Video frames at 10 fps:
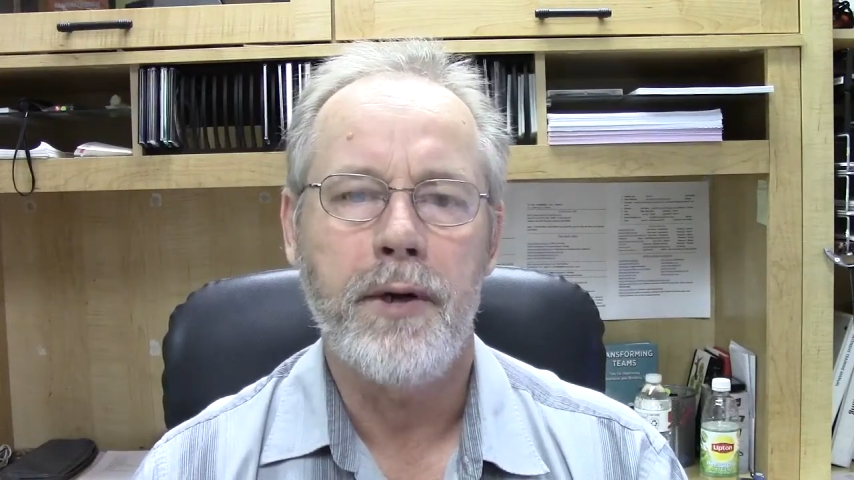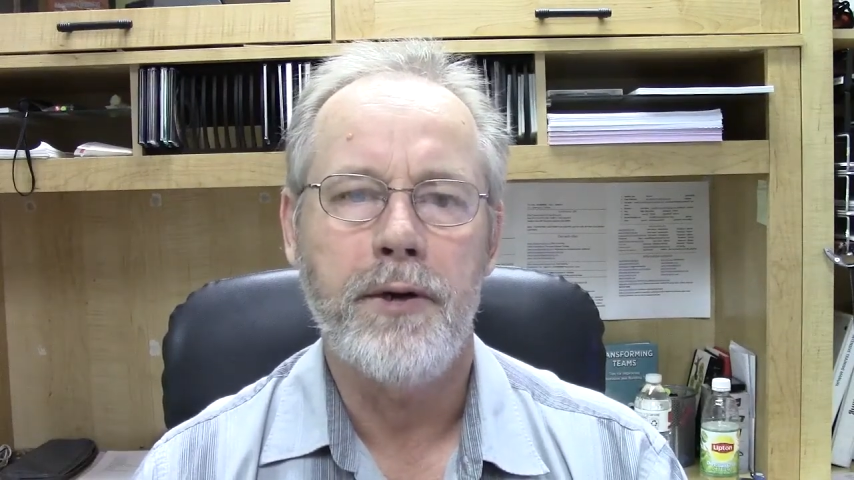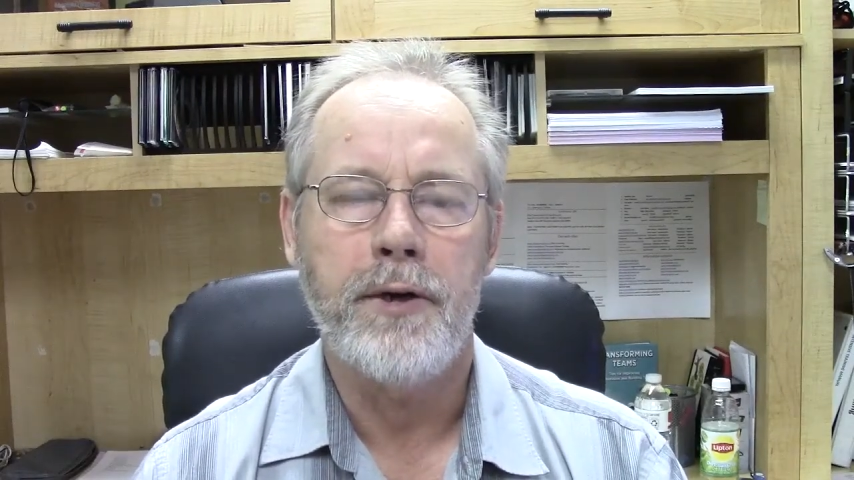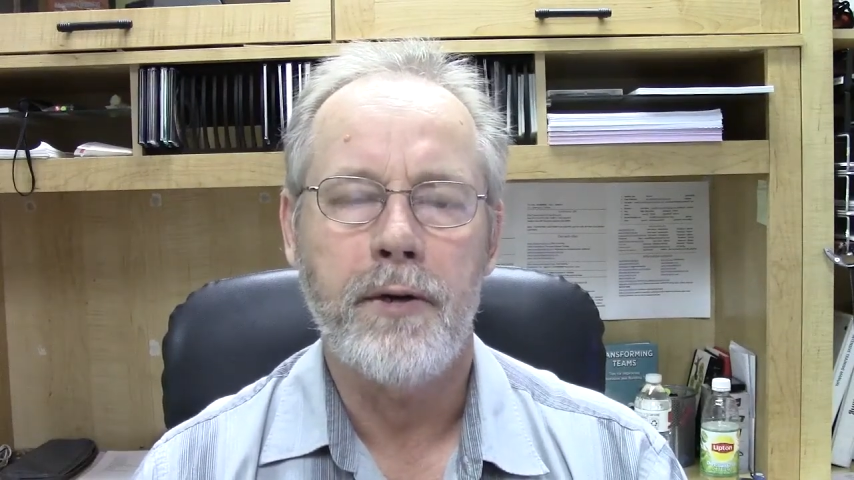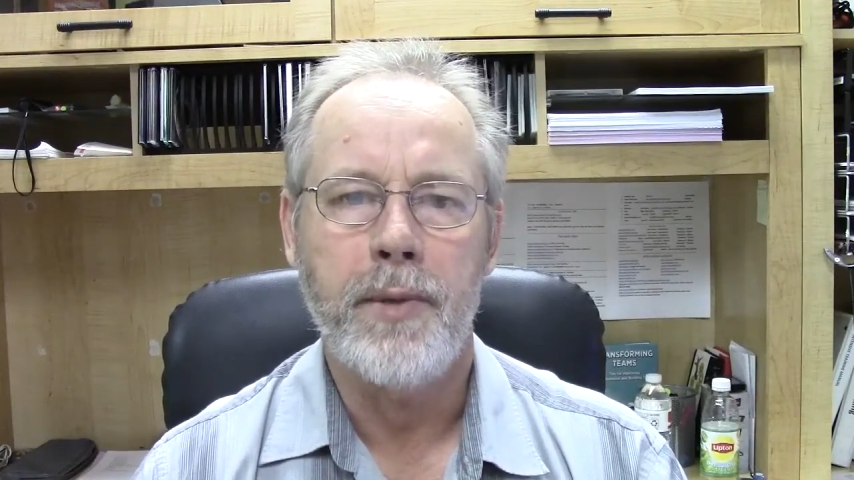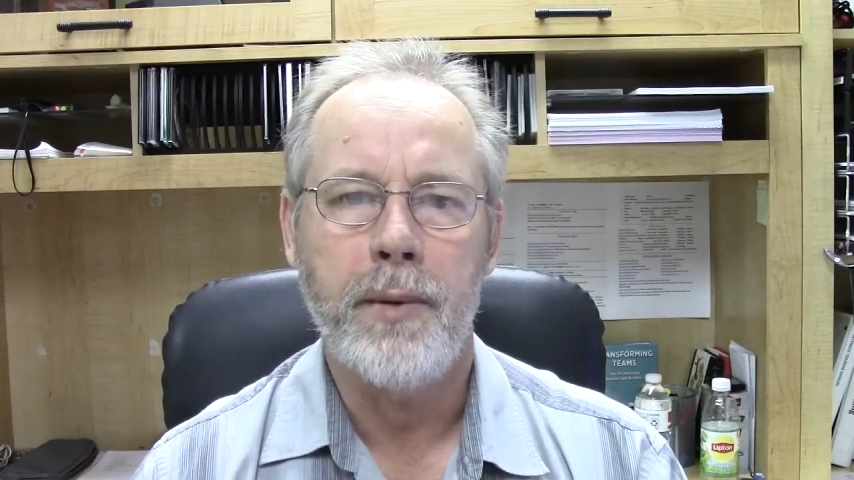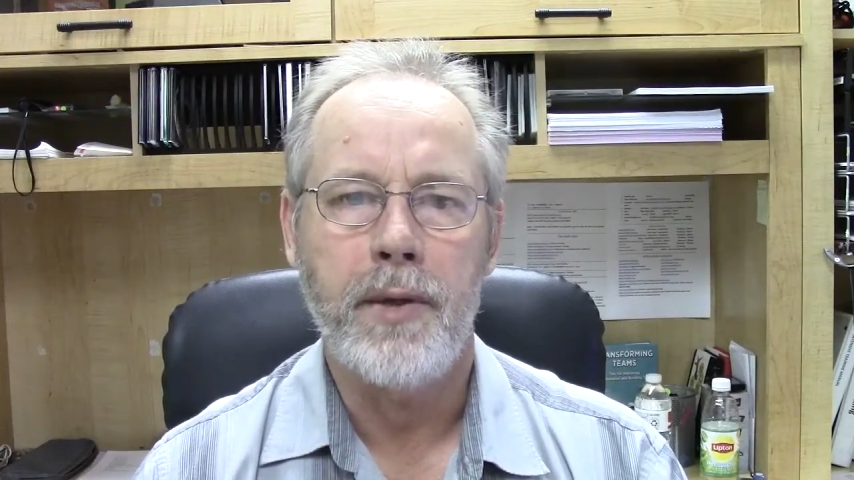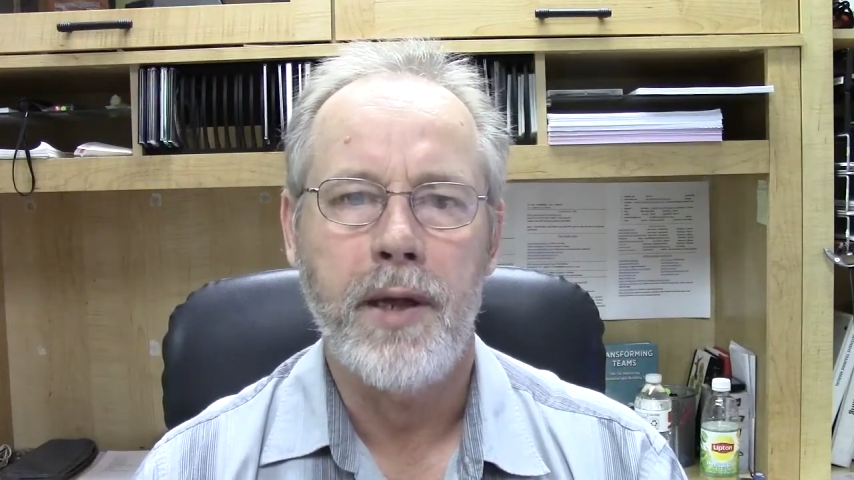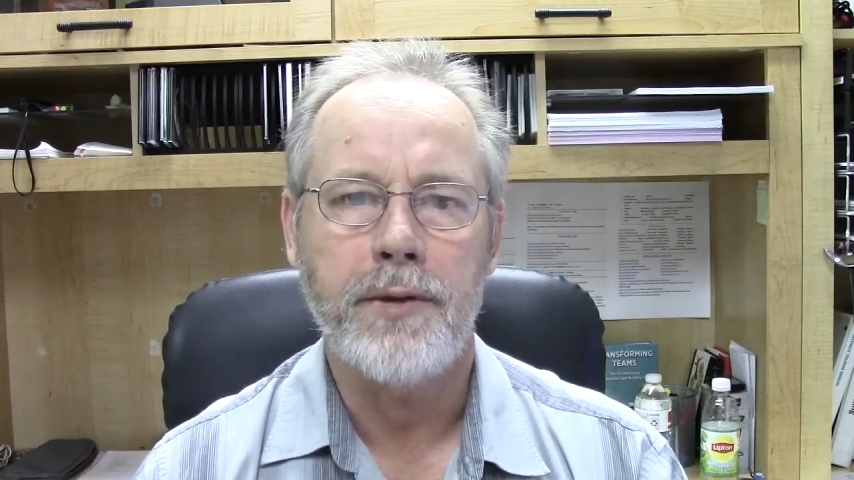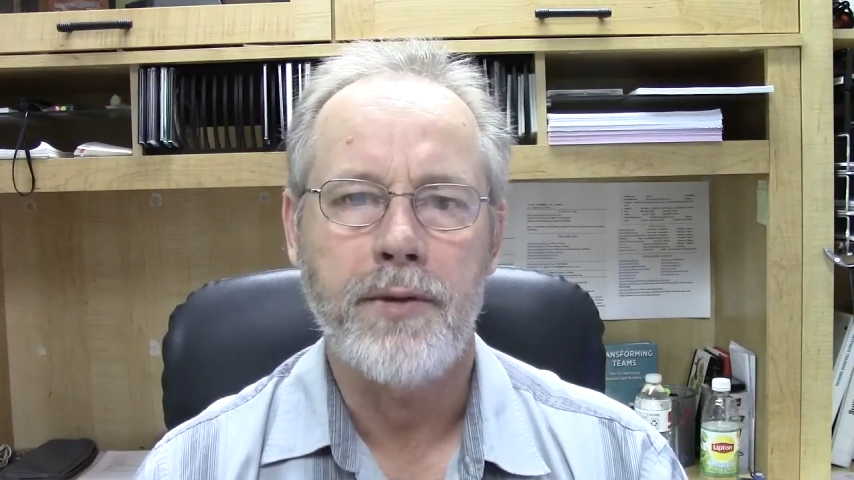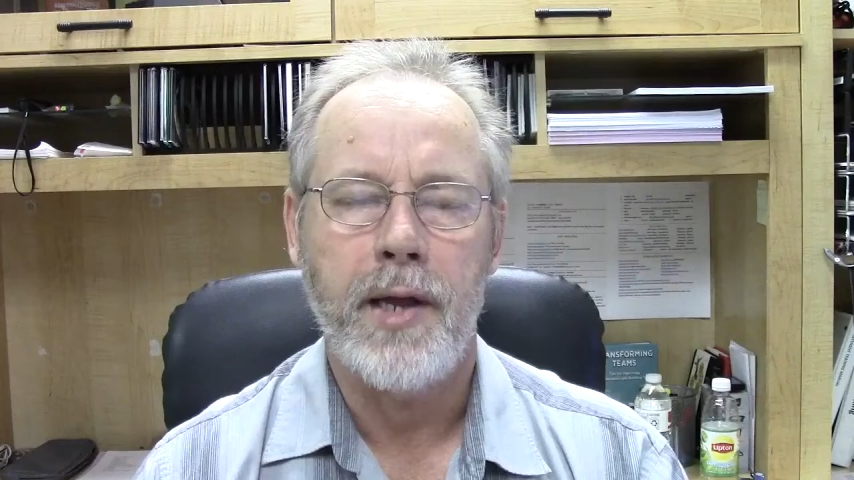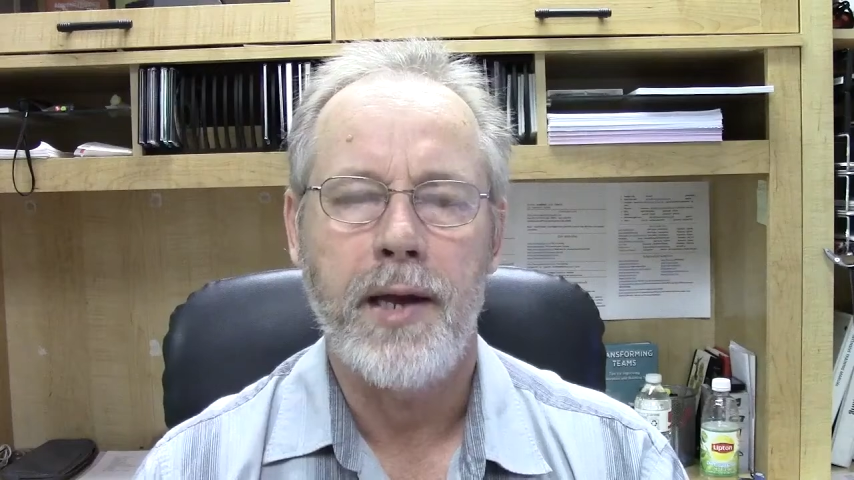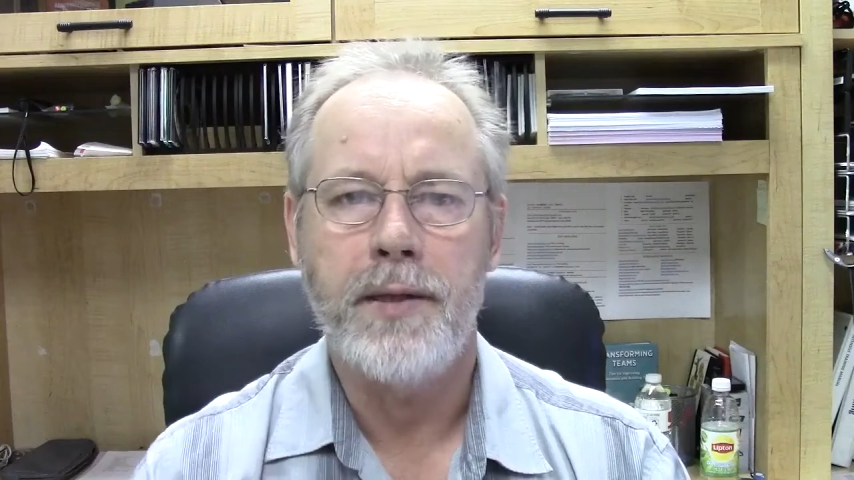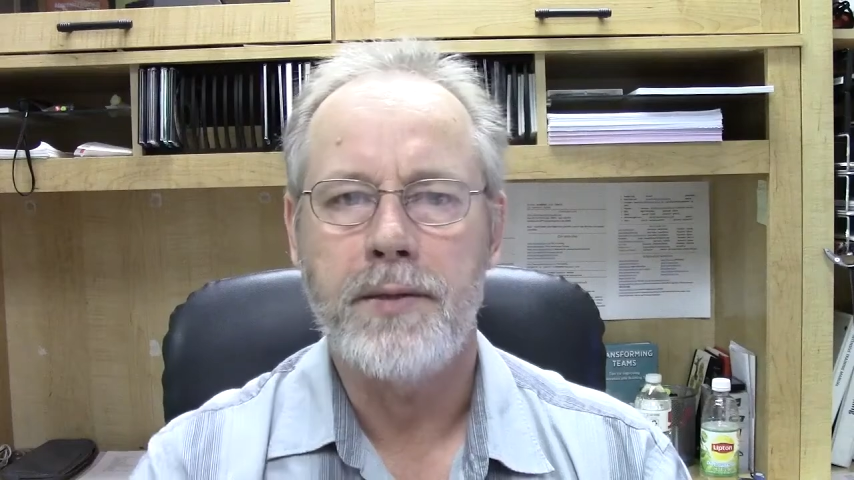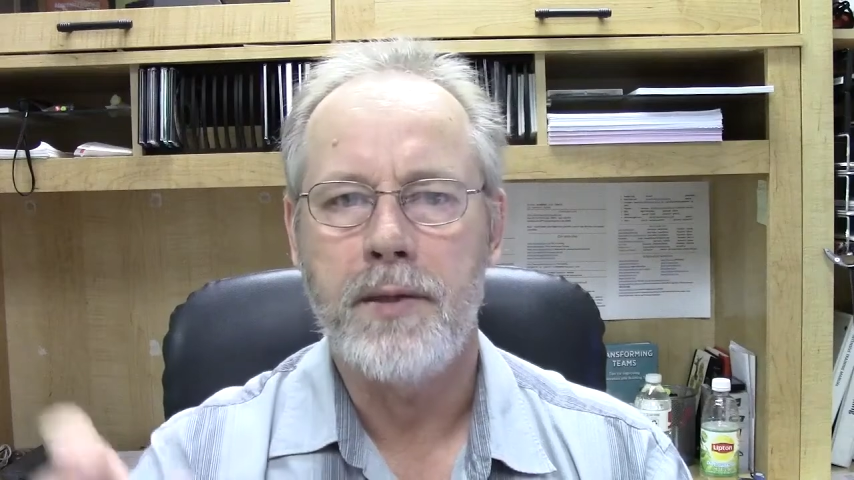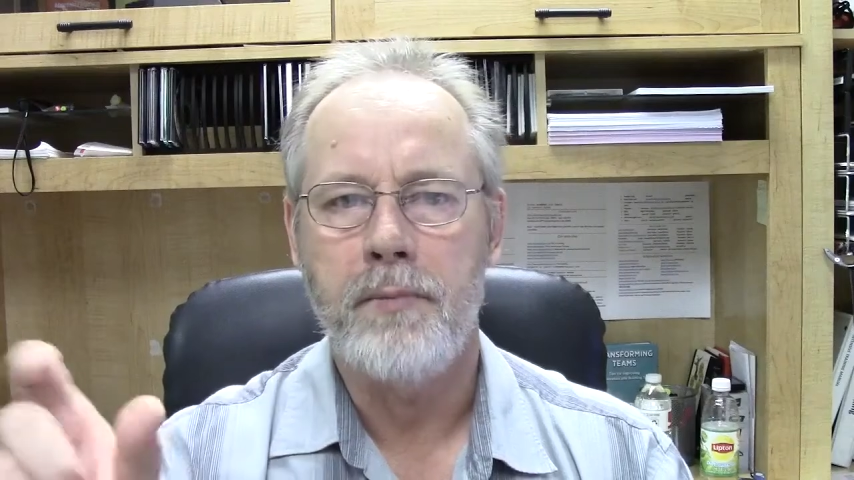going to be able to enter that into